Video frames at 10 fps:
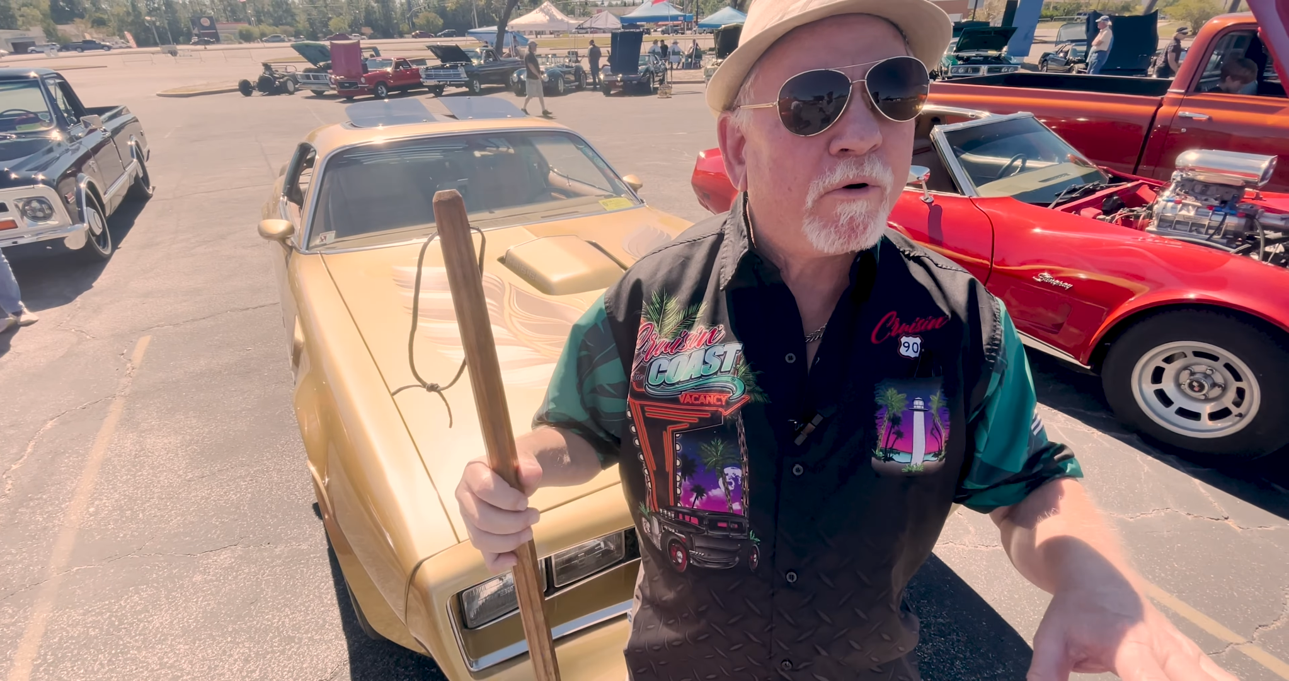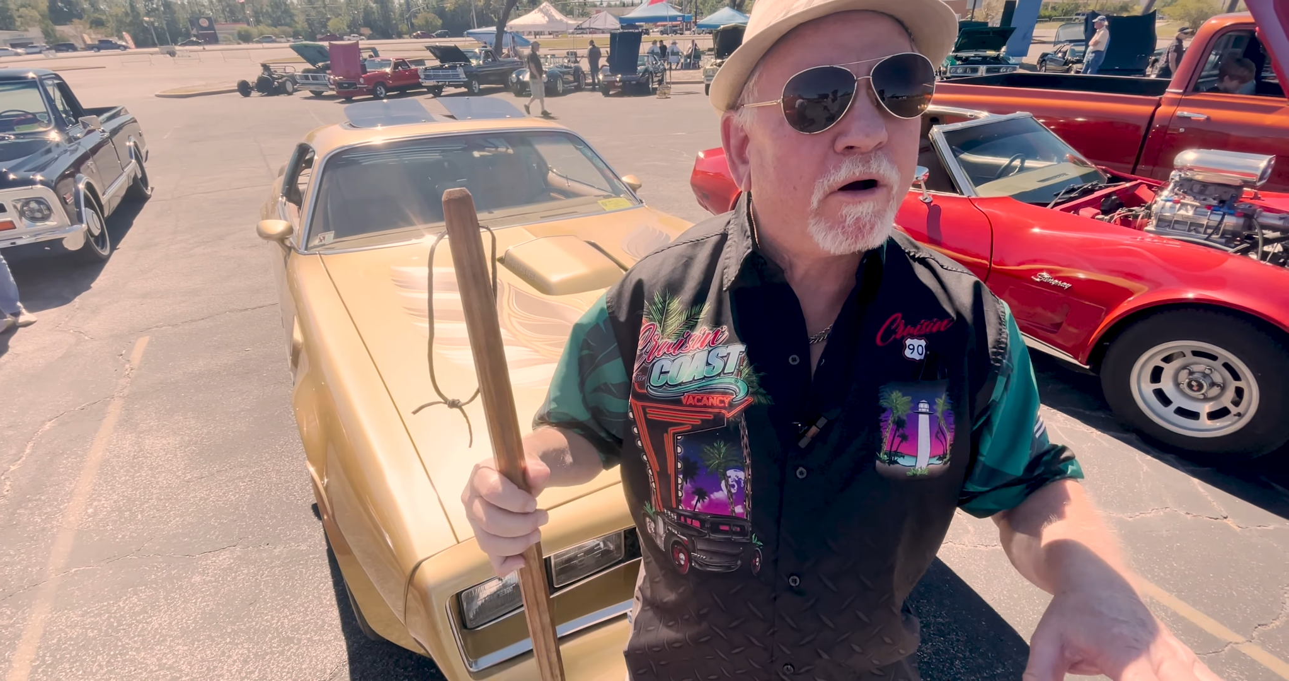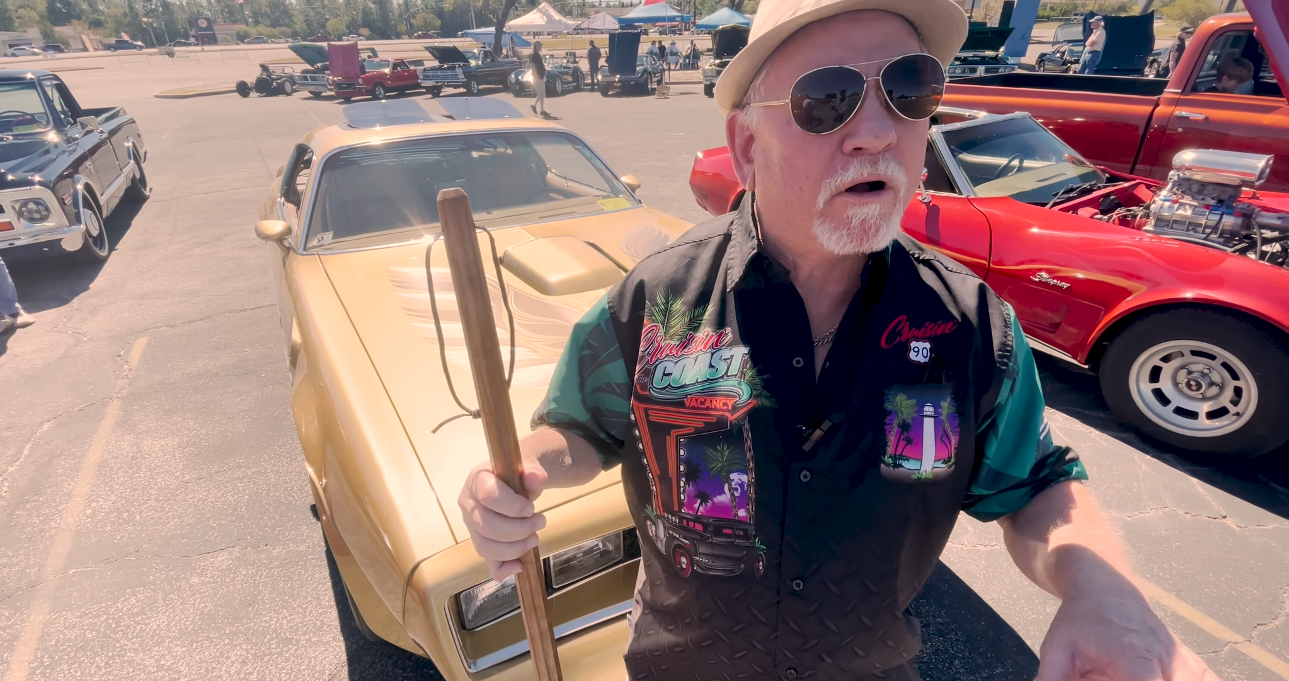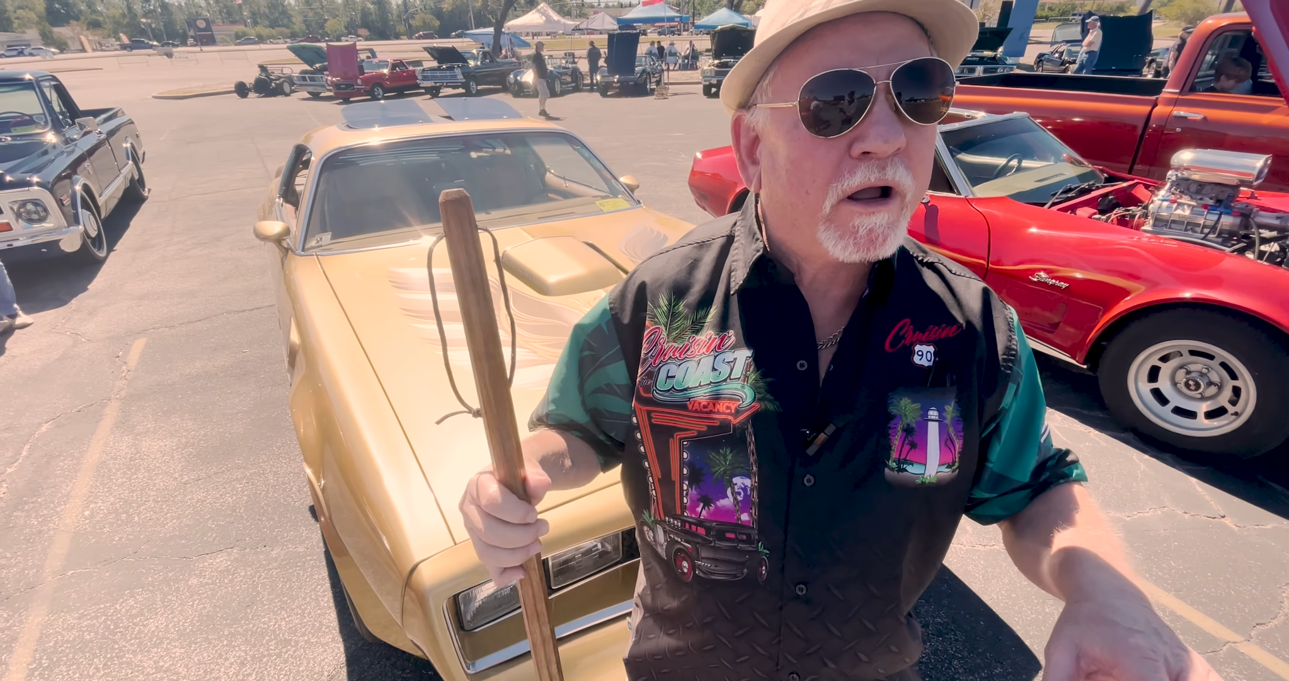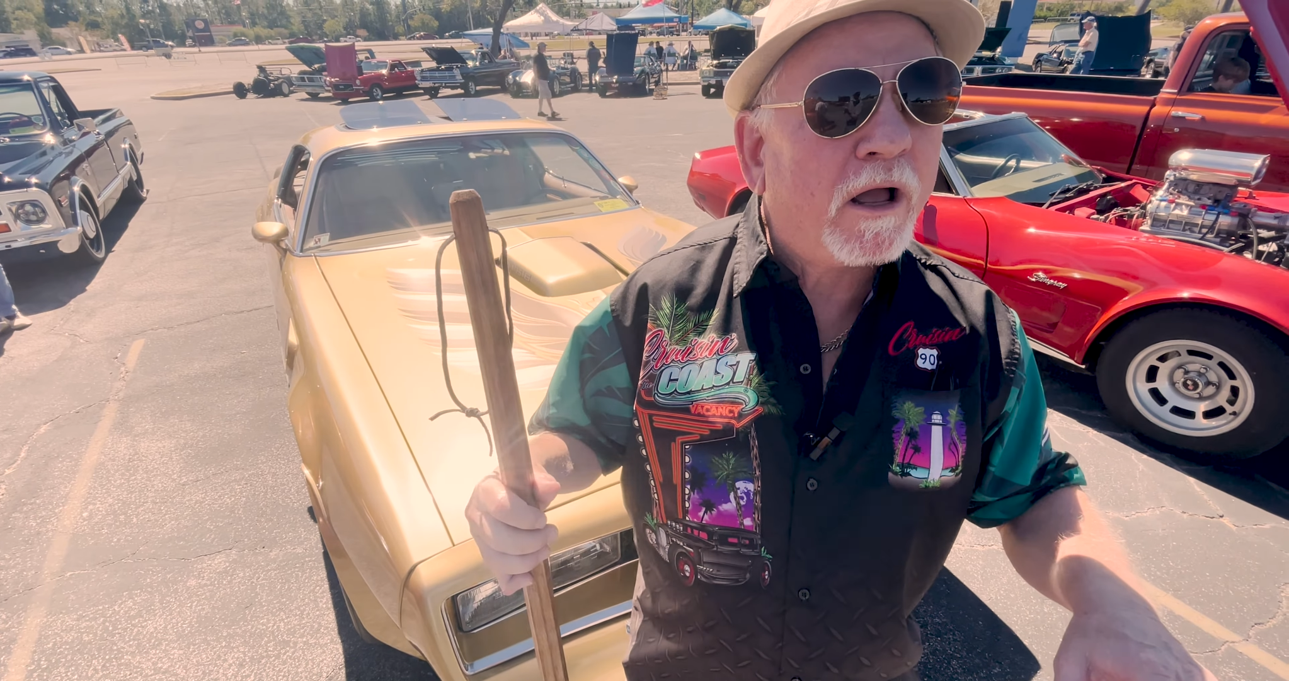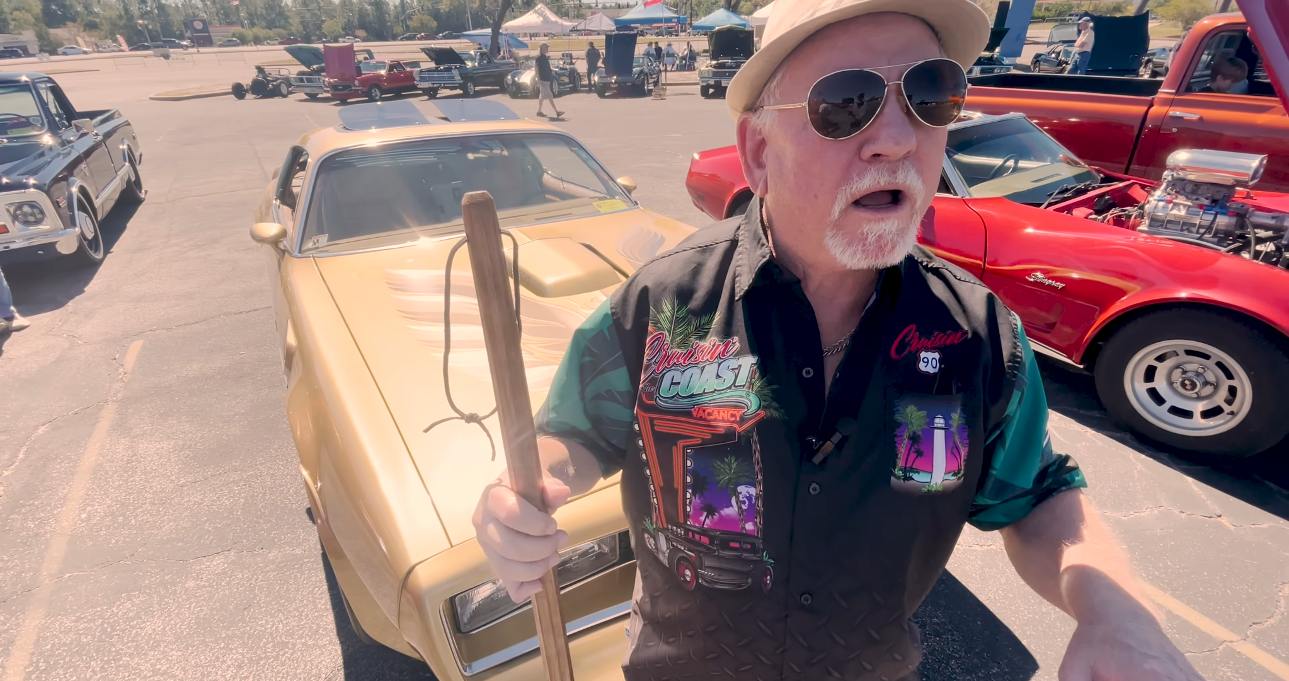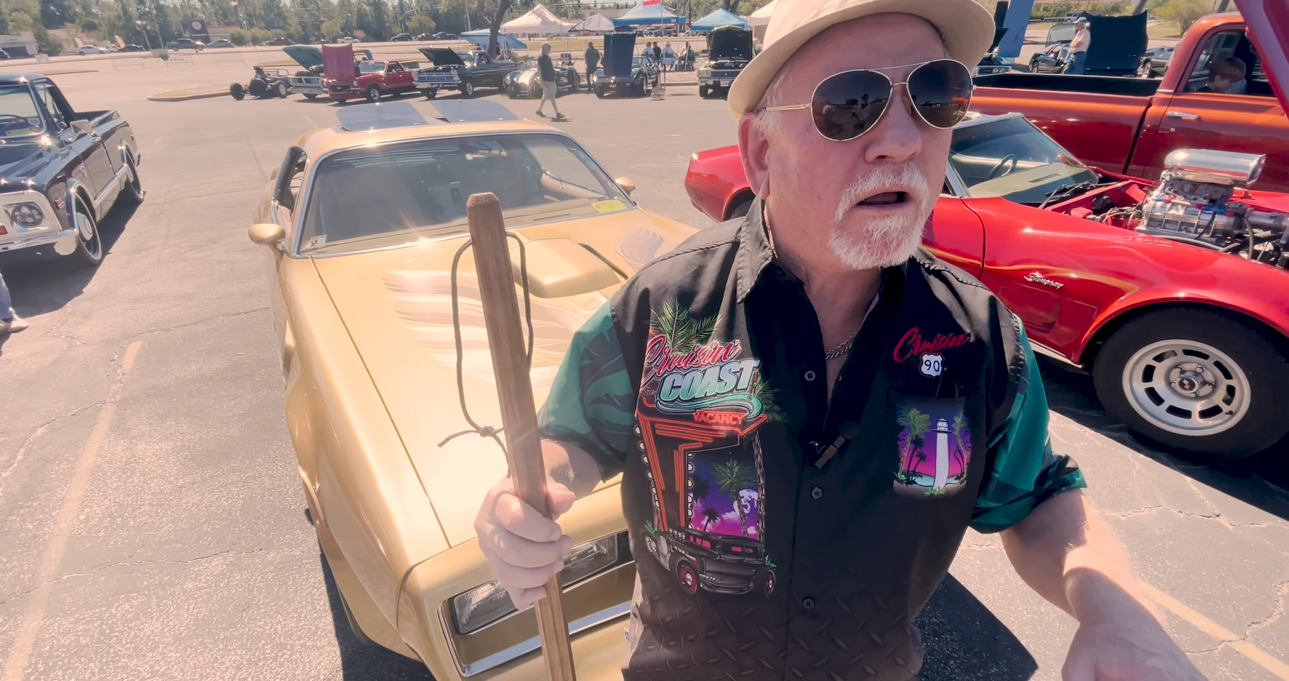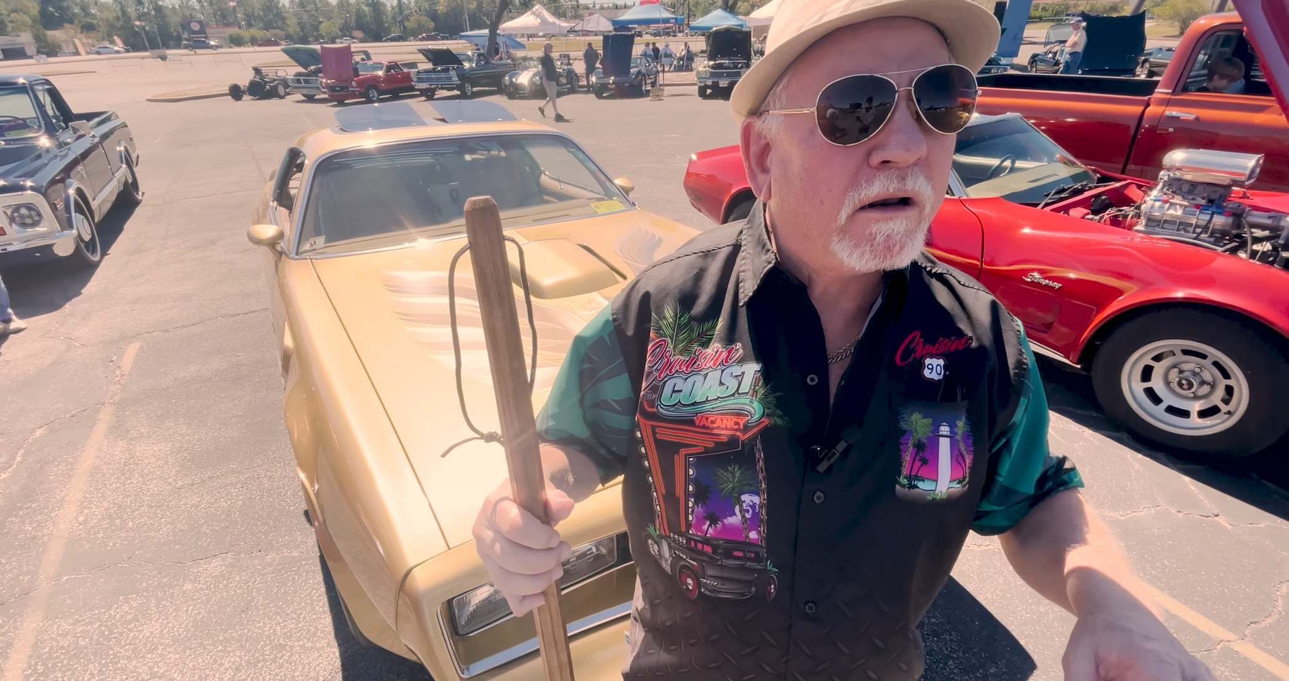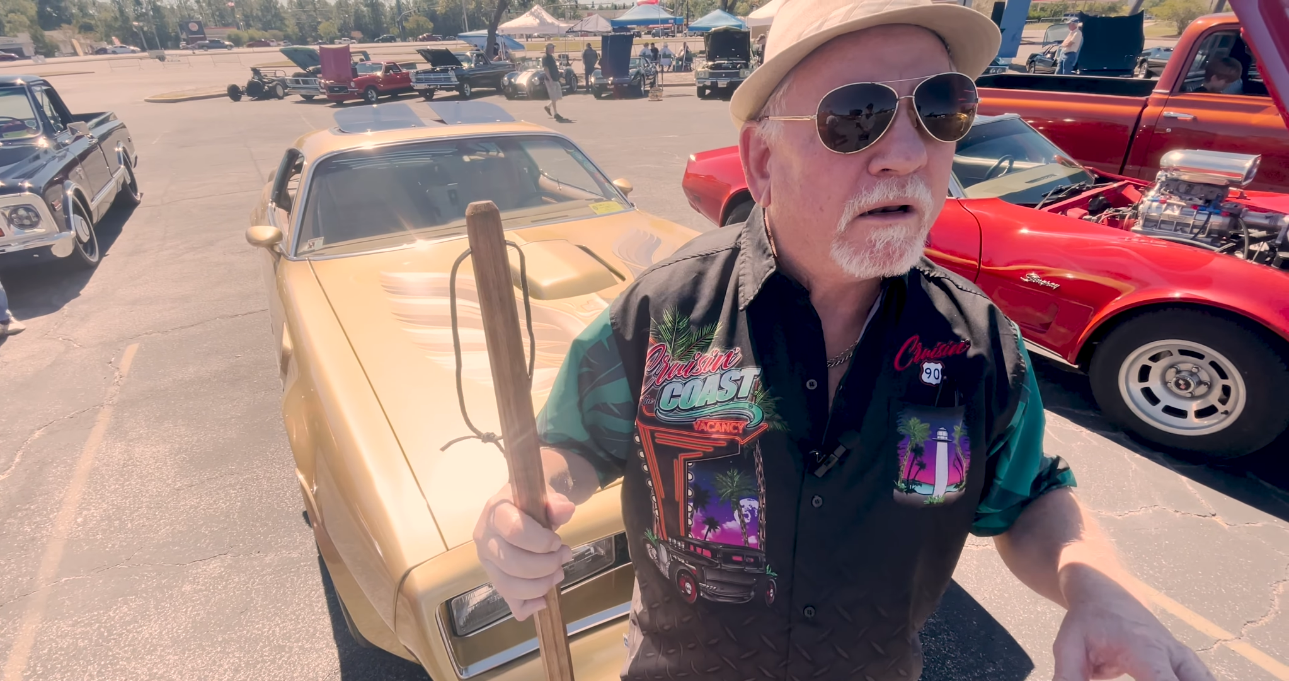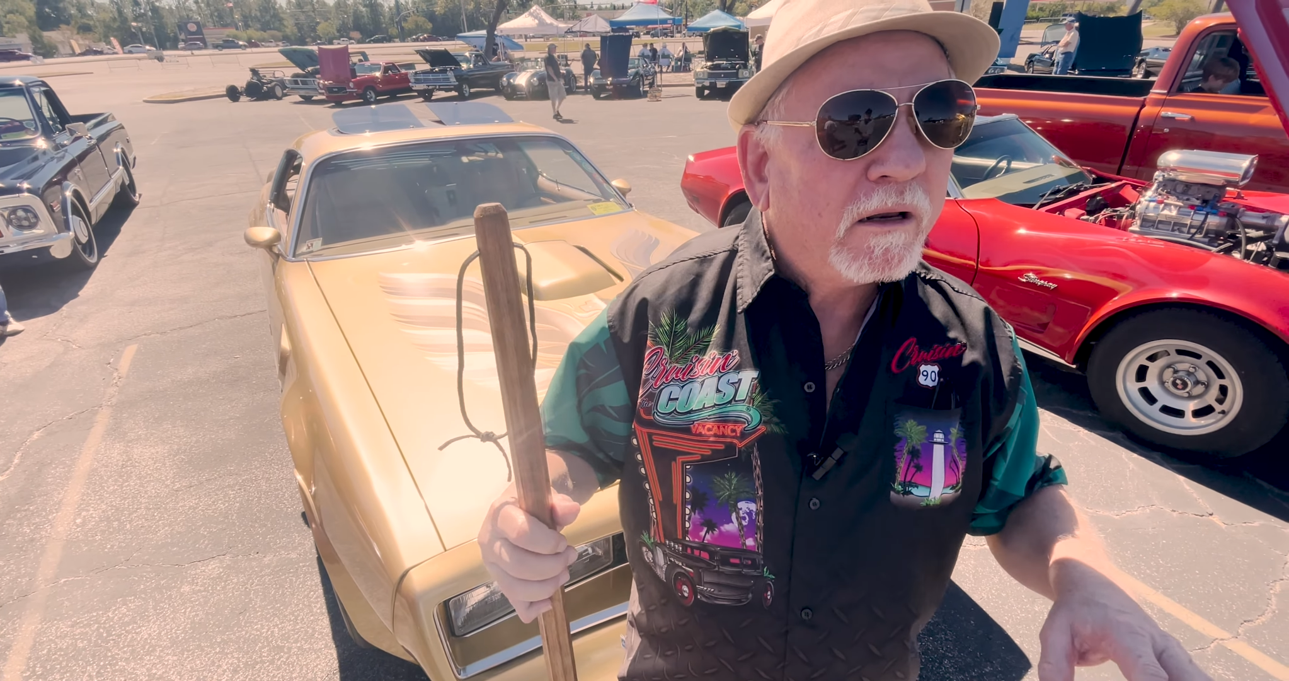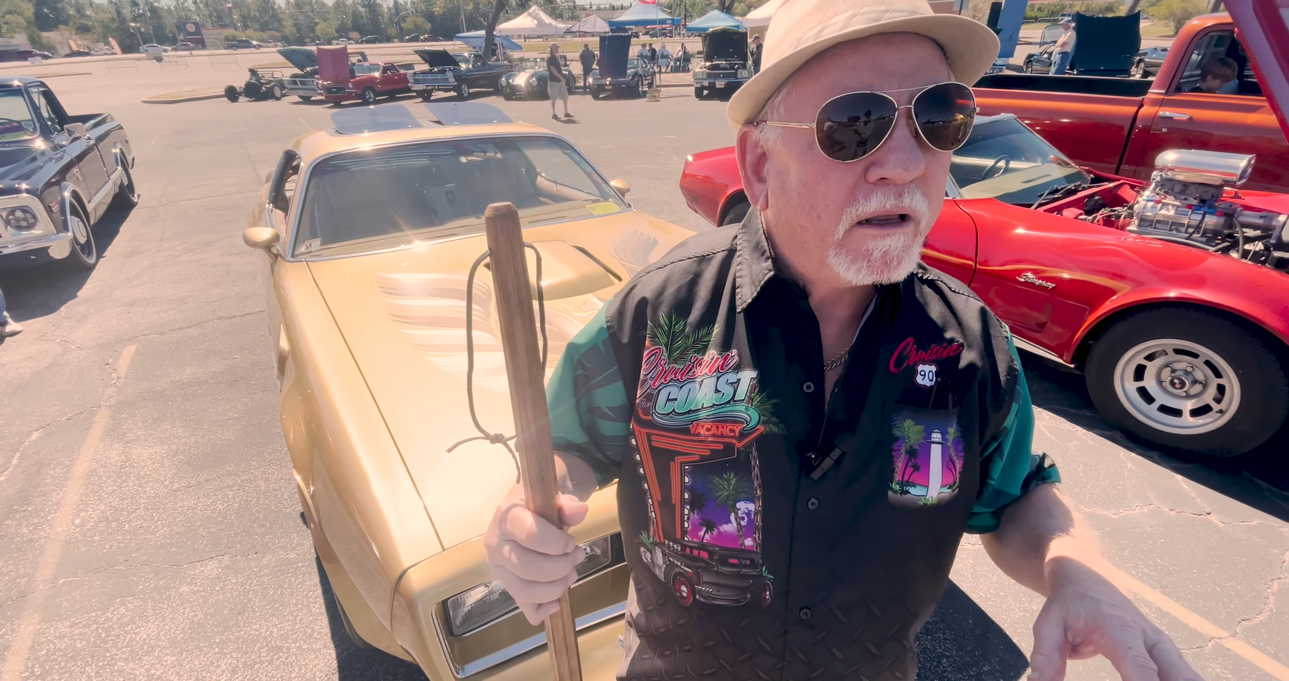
real good.